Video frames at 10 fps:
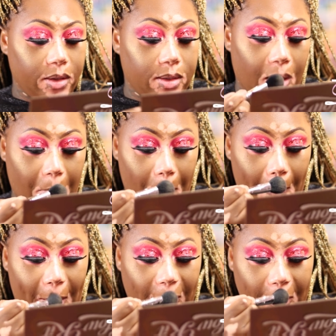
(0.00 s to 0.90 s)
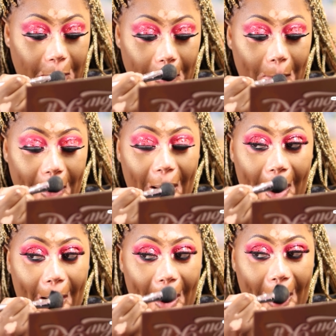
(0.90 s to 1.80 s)
top of my lip,
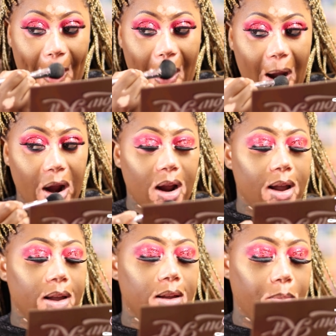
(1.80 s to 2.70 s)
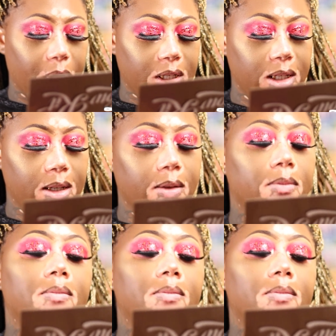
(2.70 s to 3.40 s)
and my chin.